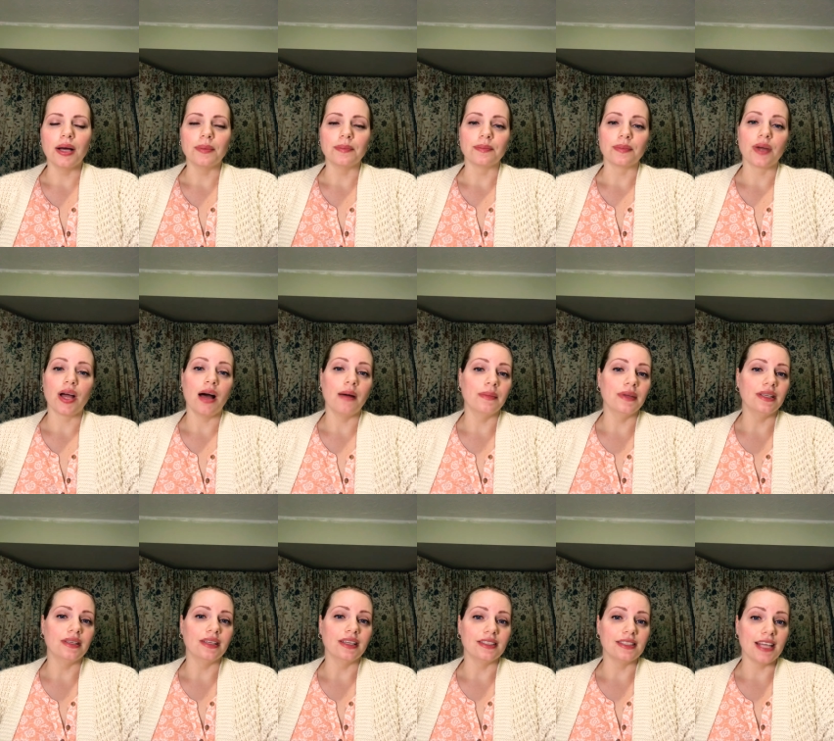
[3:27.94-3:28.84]

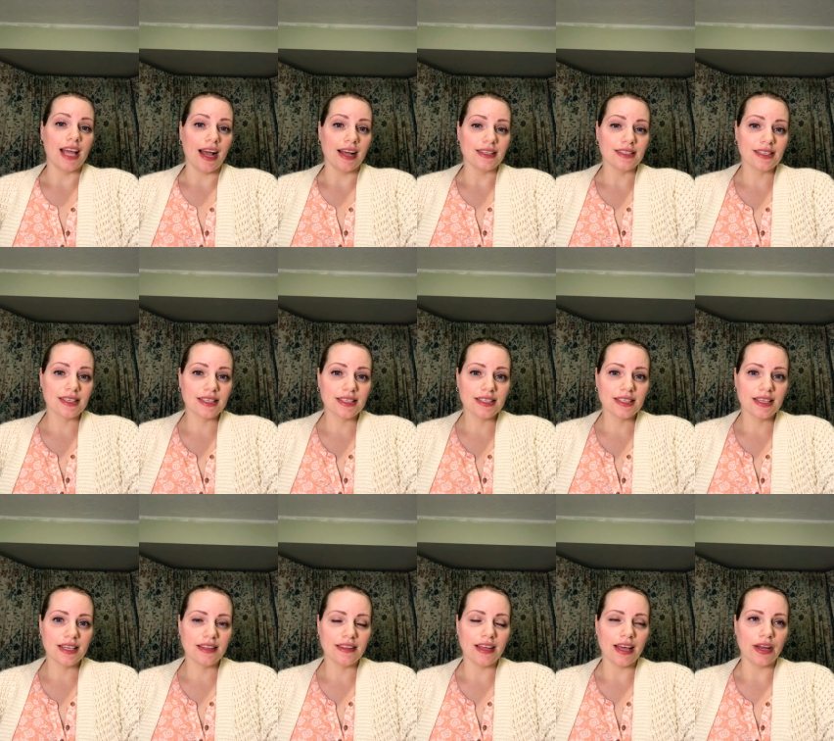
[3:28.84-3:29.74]
Common tasks
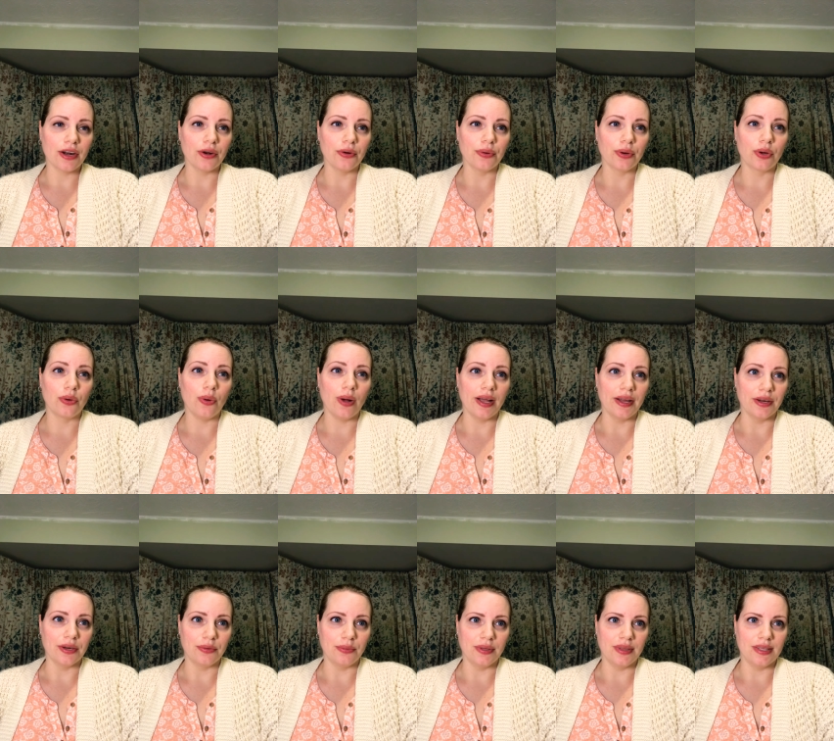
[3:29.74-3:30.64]
that are
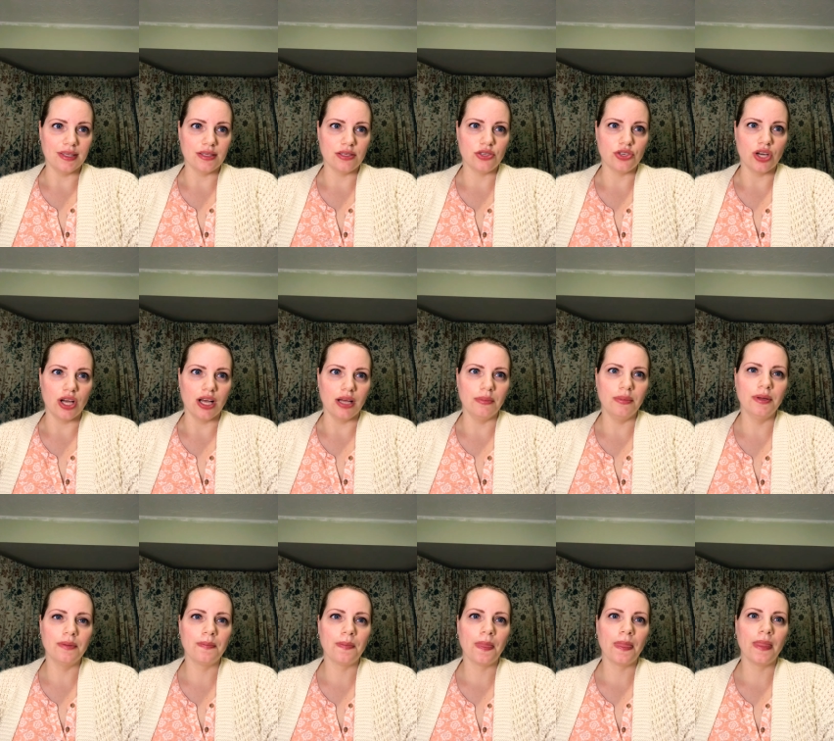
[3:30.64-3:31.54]
required with this job
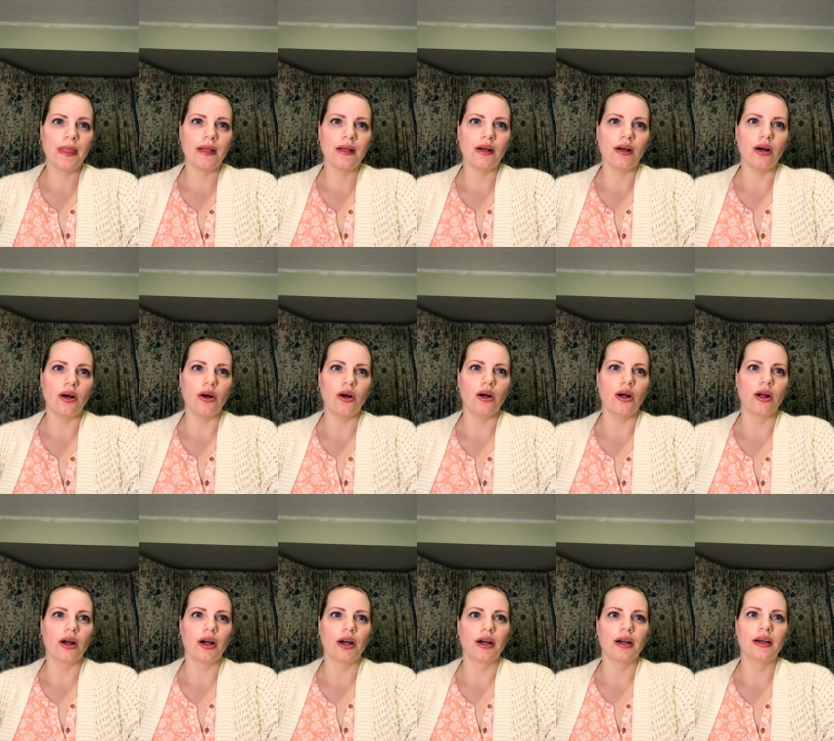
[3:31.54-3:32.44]

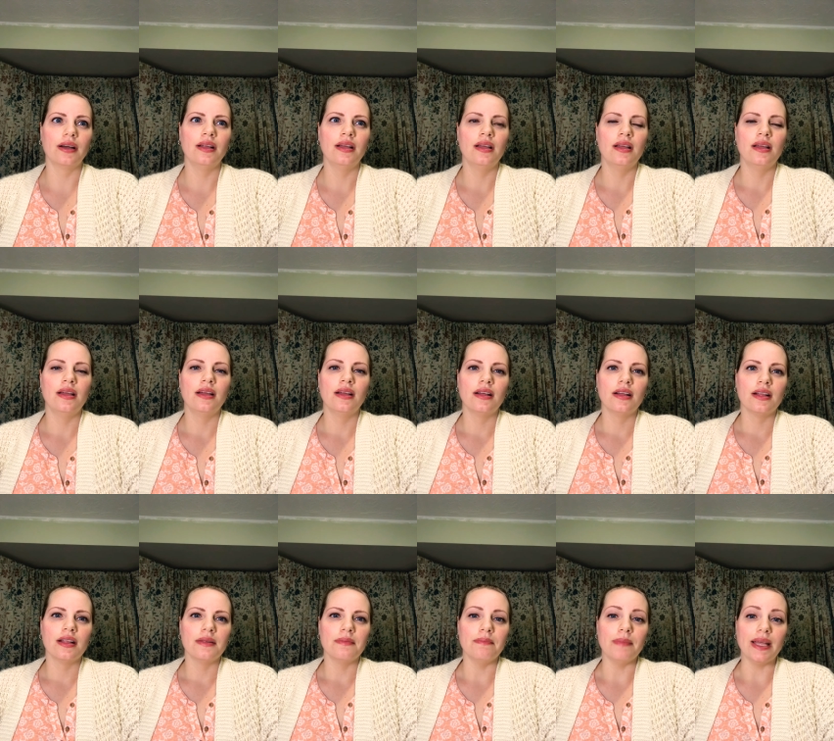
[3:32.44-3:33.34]
are
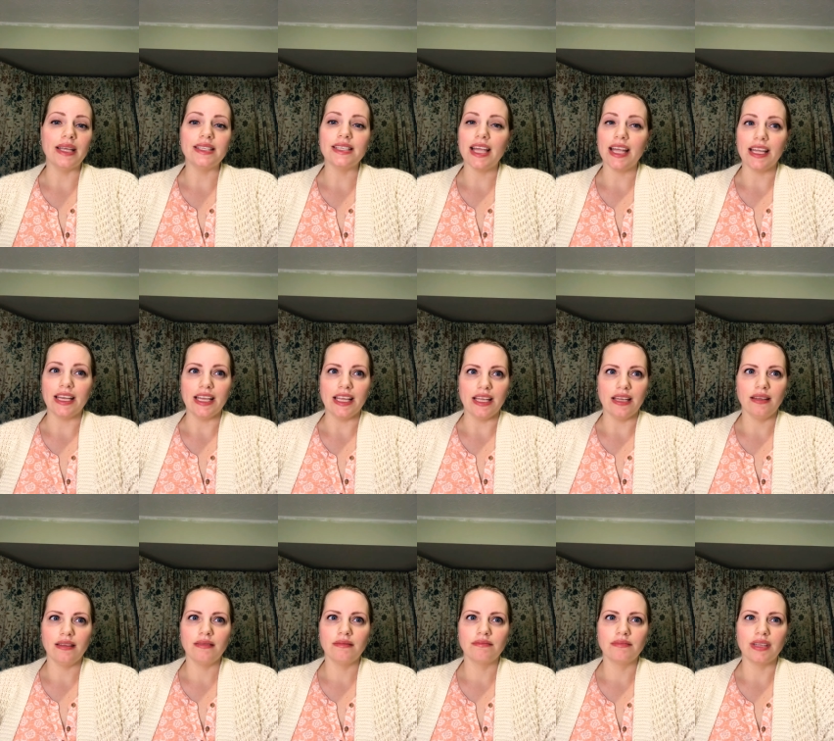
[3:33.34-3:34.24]
maintaining
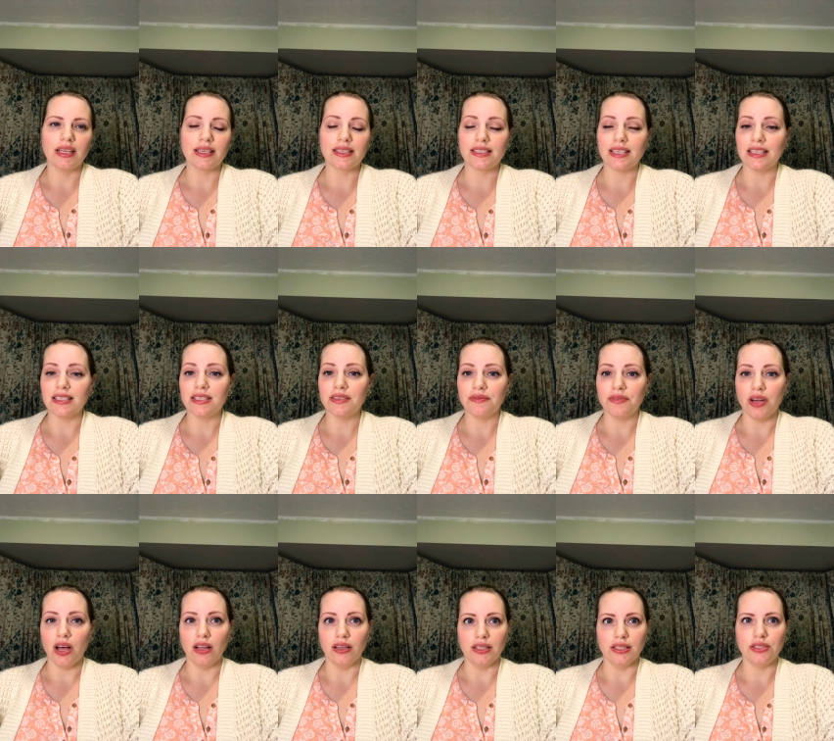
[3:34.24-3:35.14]
extensive
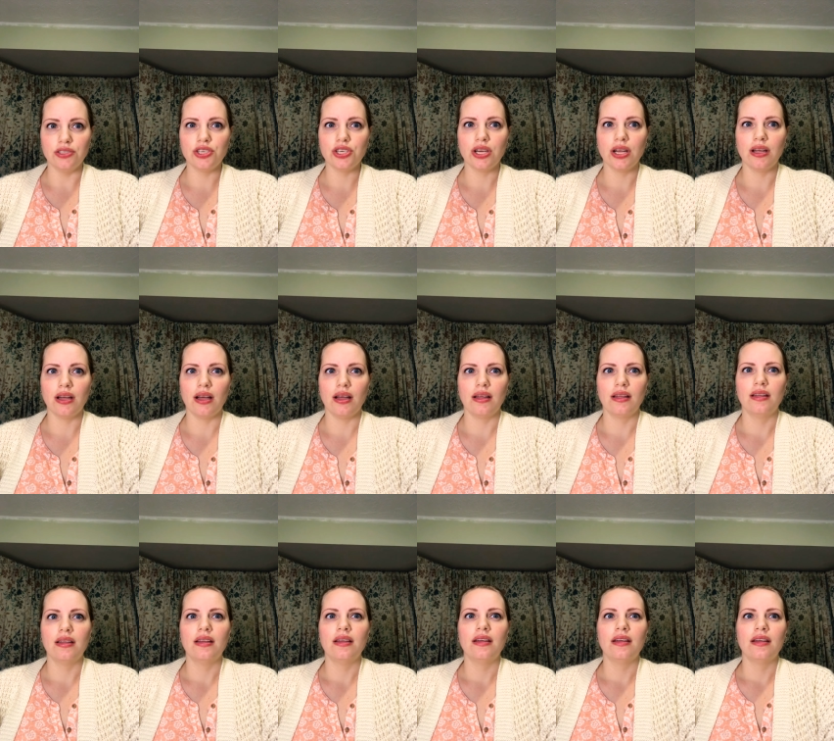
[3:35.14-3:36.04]
knowledge,
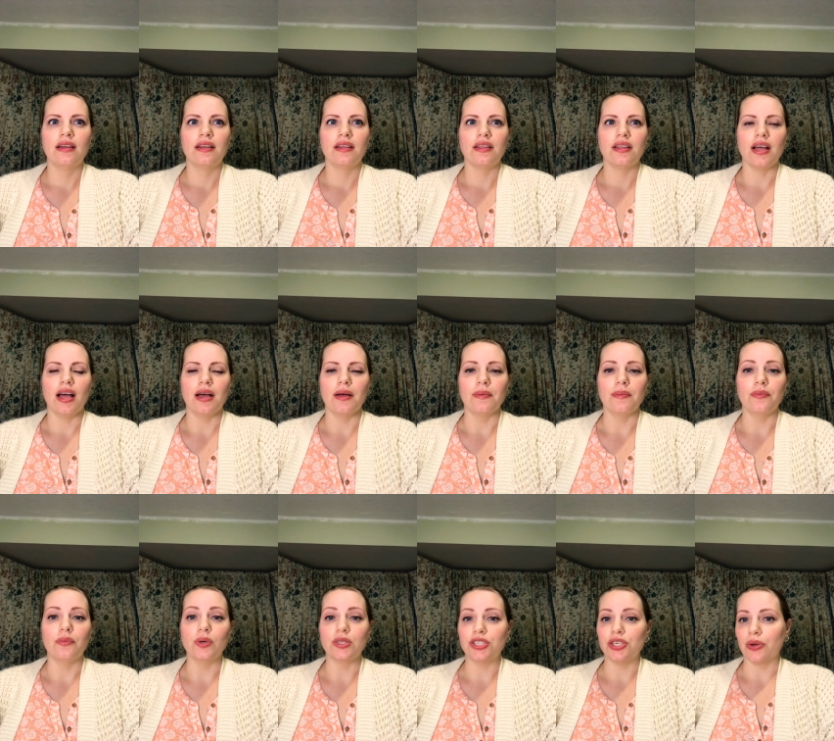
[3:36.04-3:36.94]

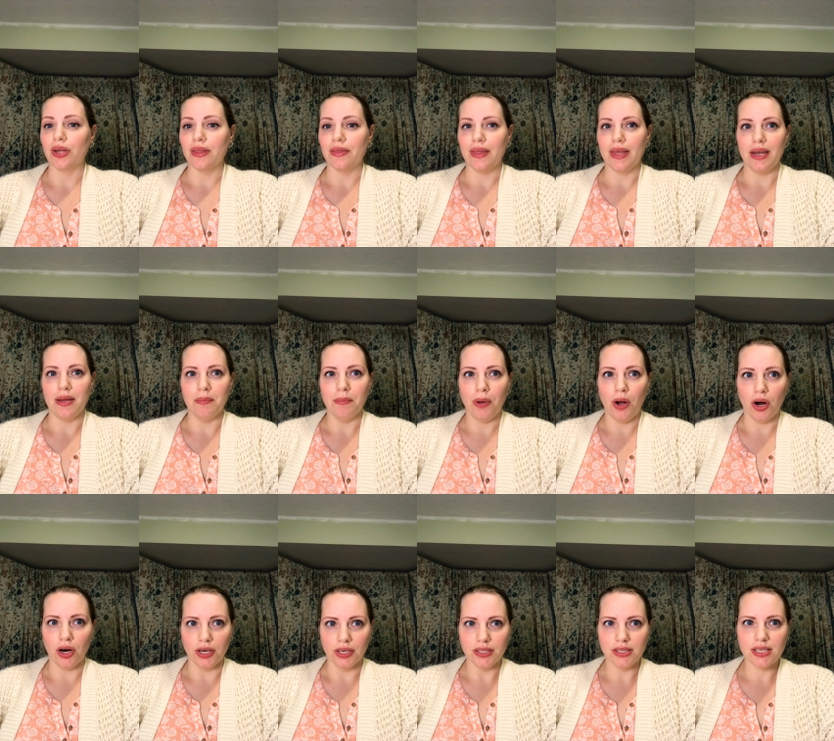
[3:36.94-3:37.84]
which you can then
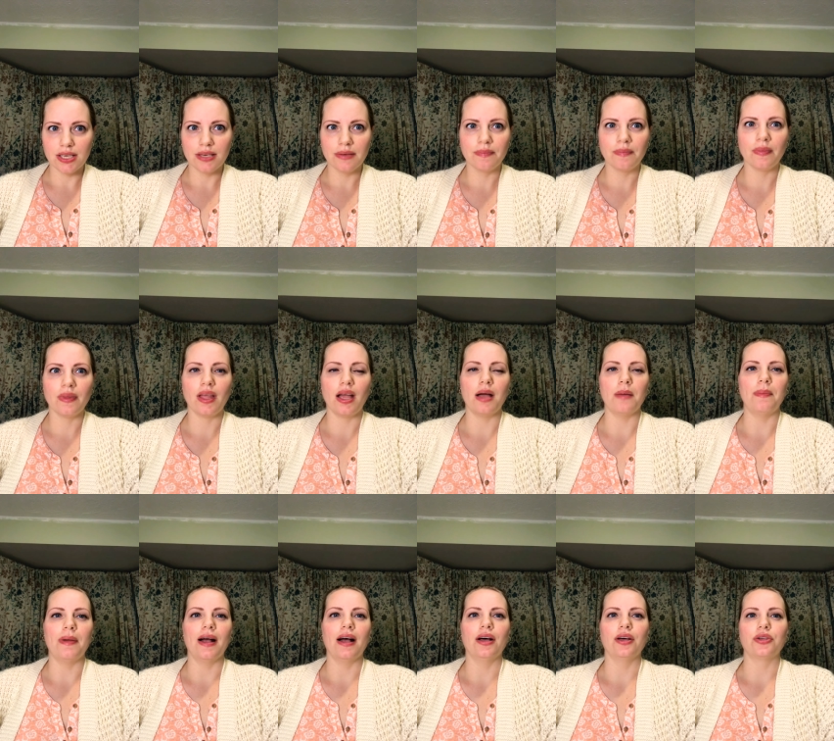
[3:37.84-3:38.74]
impart
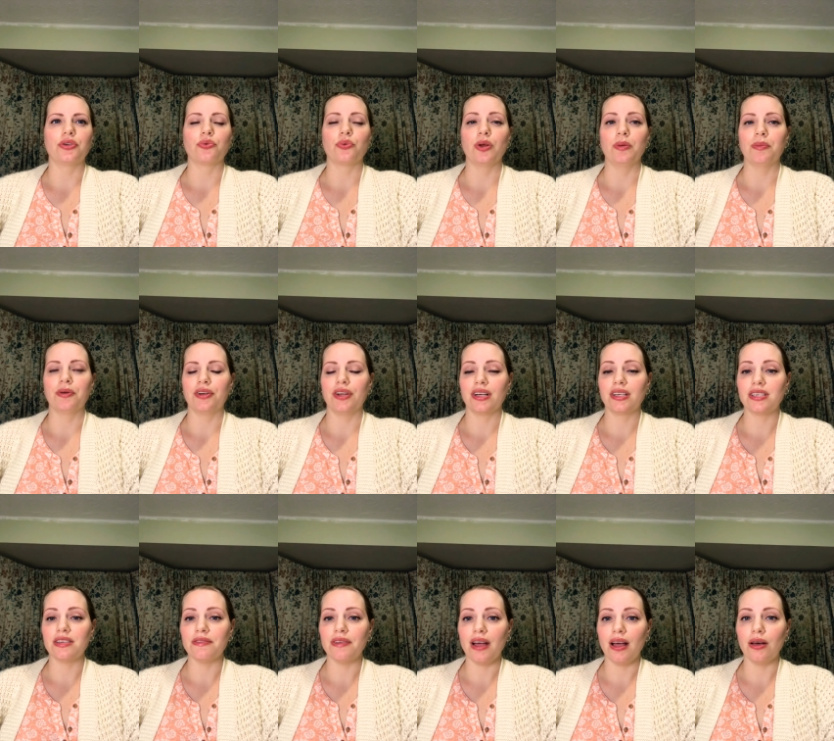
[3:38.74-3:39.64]
about
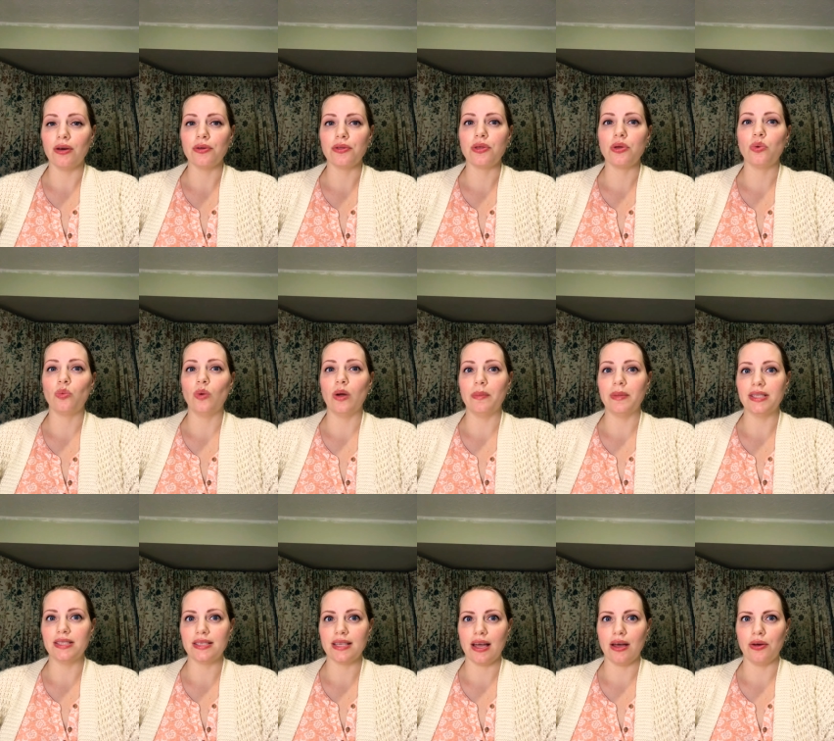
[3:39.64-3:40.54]
reproductive health,
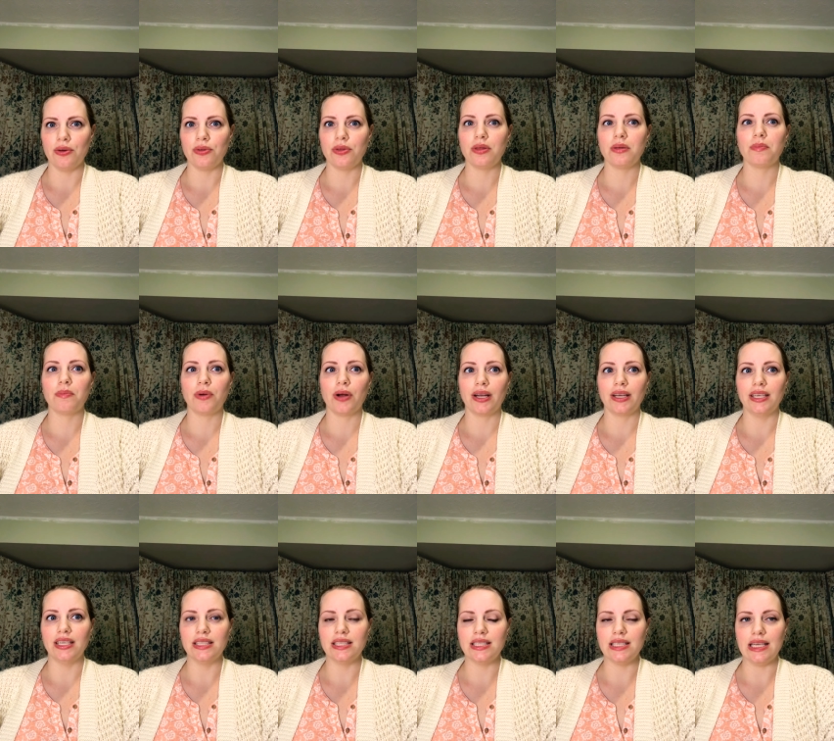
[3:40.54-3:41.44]
women's health,
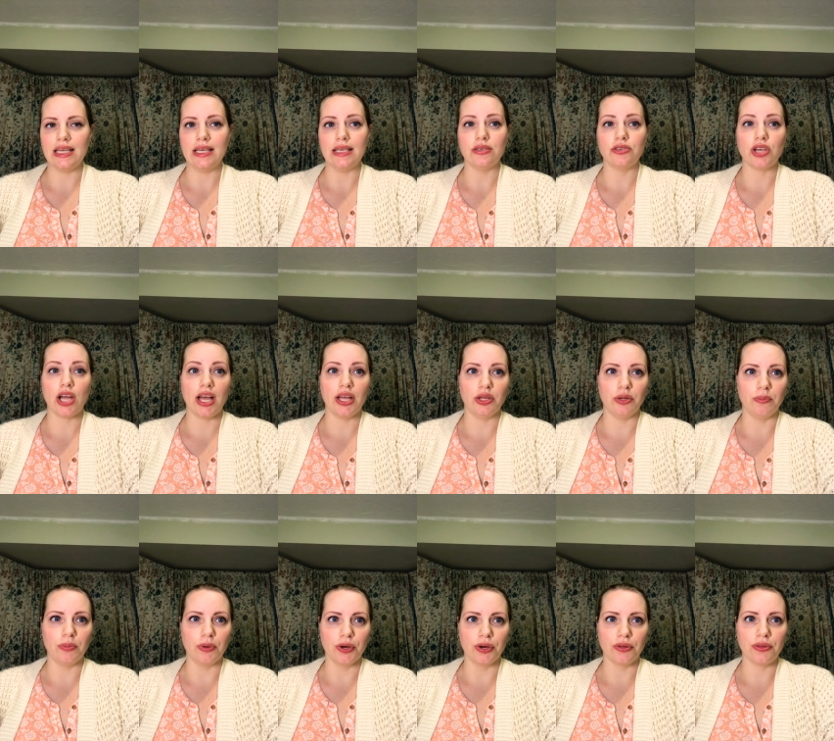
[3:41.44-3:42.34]
pregnancy,
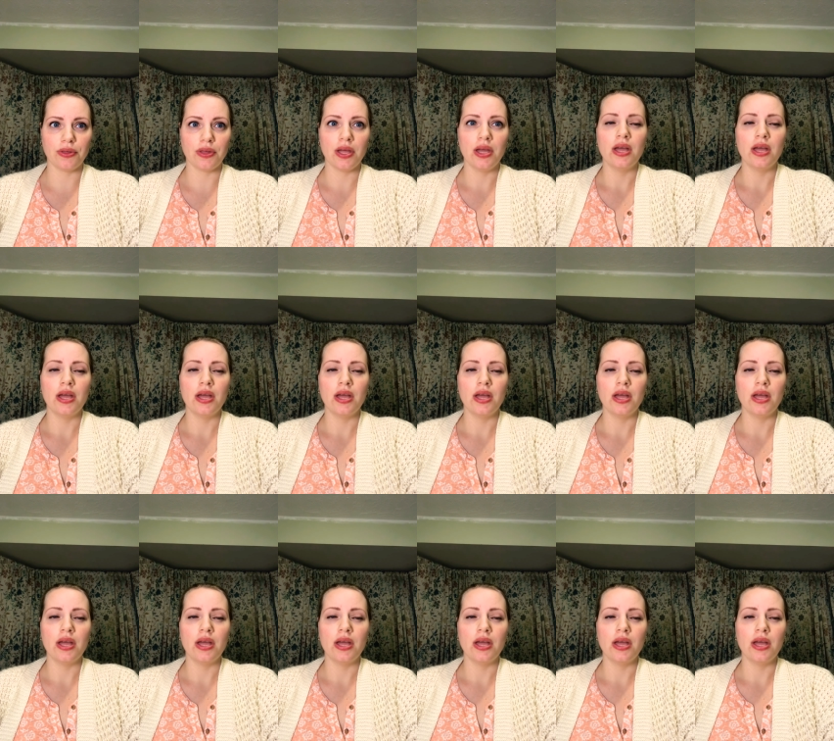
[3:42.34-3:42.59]
childbirth,